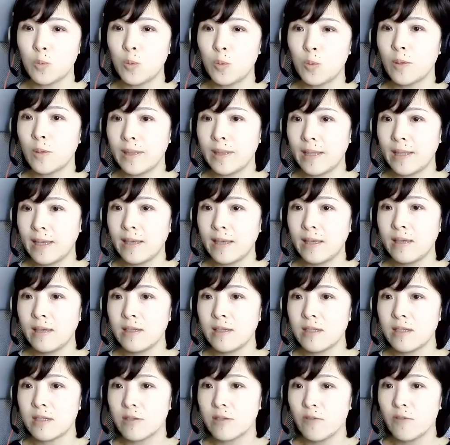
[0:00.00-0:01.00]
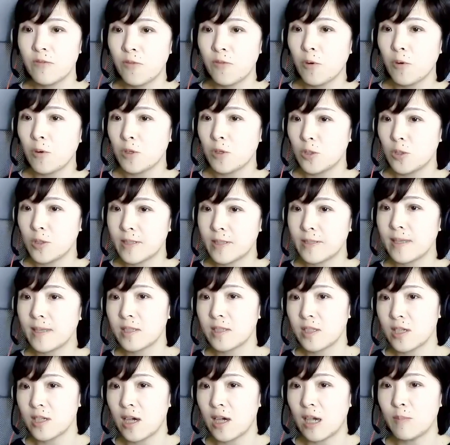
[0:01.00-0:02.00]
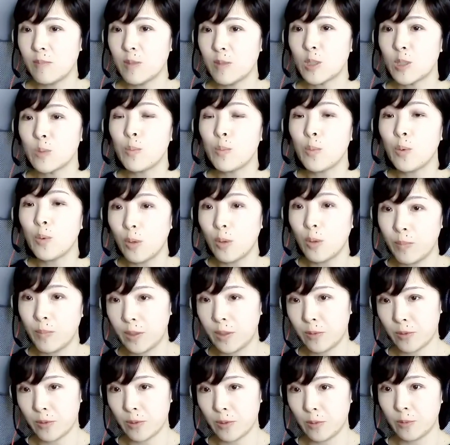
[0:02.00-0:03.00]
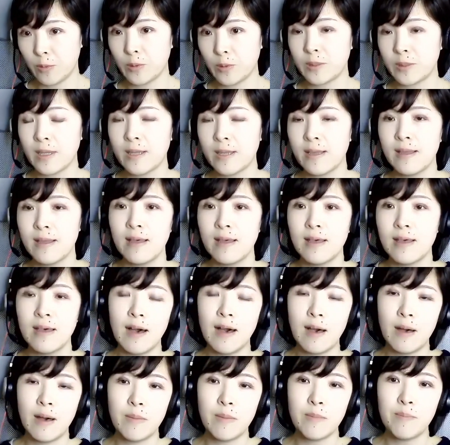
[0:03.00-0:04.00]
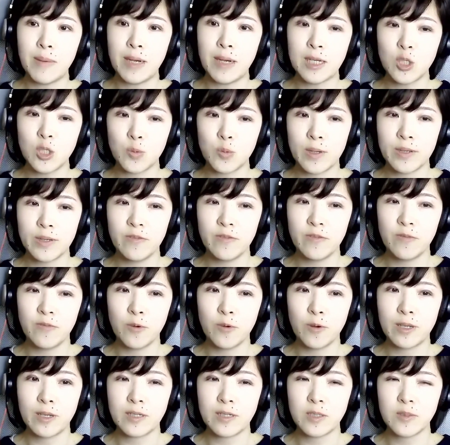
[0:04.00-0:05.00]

we'll need 4 to 6 times more minerals by 2040.